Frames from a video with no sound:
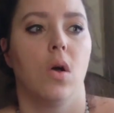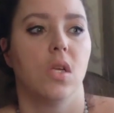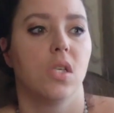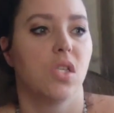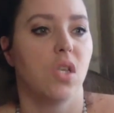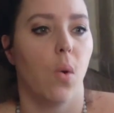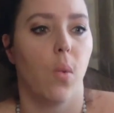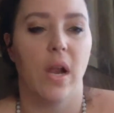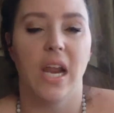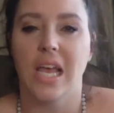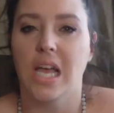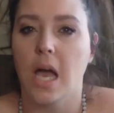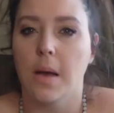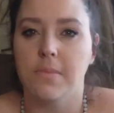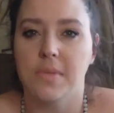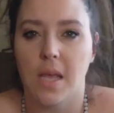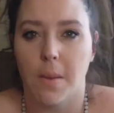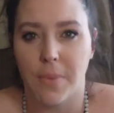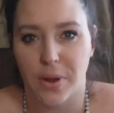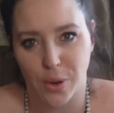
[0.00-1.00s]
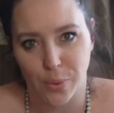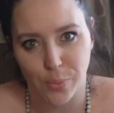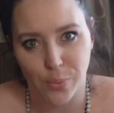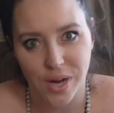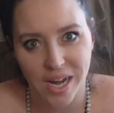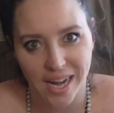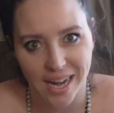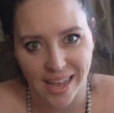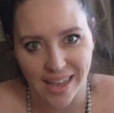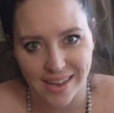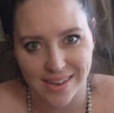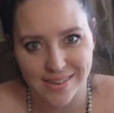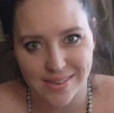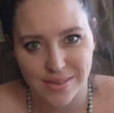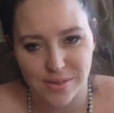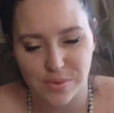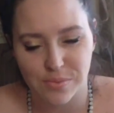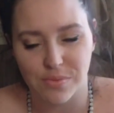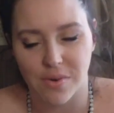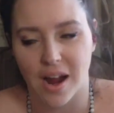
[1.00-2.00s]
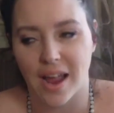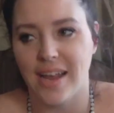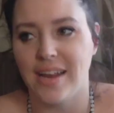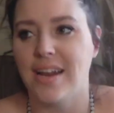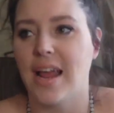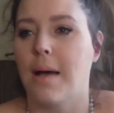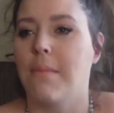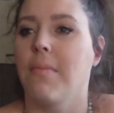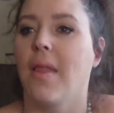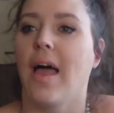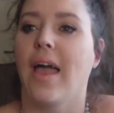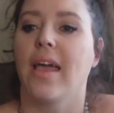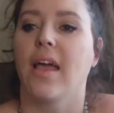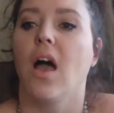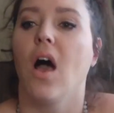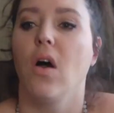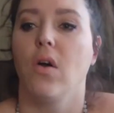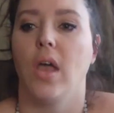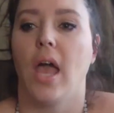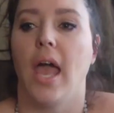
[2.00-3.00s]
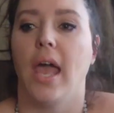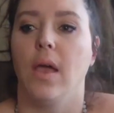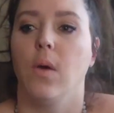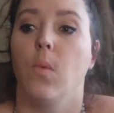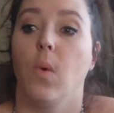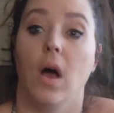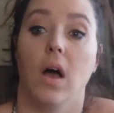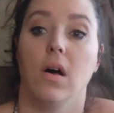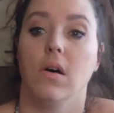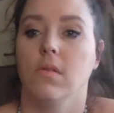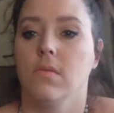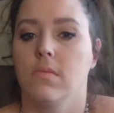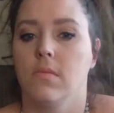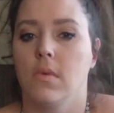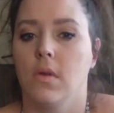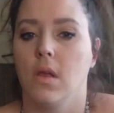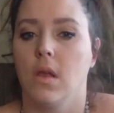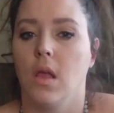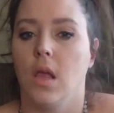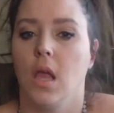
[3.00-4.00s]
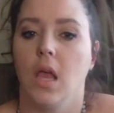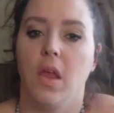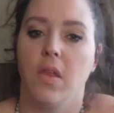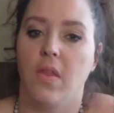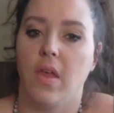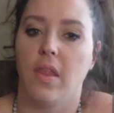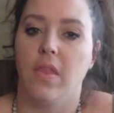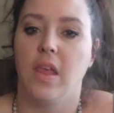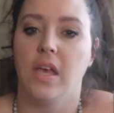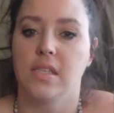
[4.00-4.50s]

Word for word: So when it comes up in a reading, right, I'm like, okay, well, then